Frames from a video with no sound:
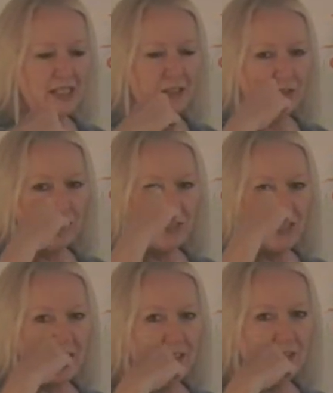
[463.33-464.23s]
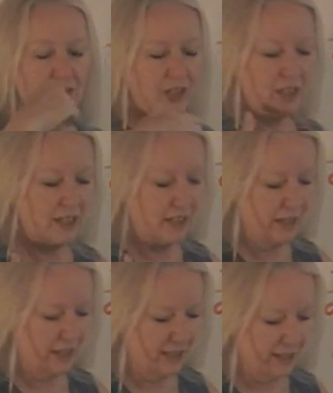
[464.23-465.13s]
into the energy
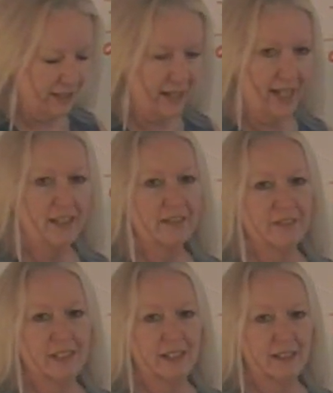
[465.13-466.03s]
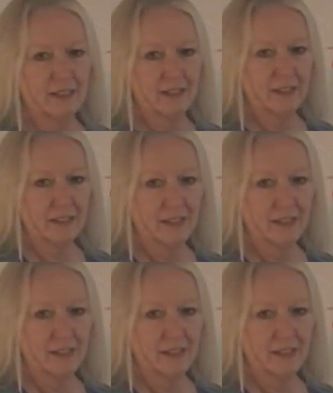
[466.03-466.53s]
inside of us,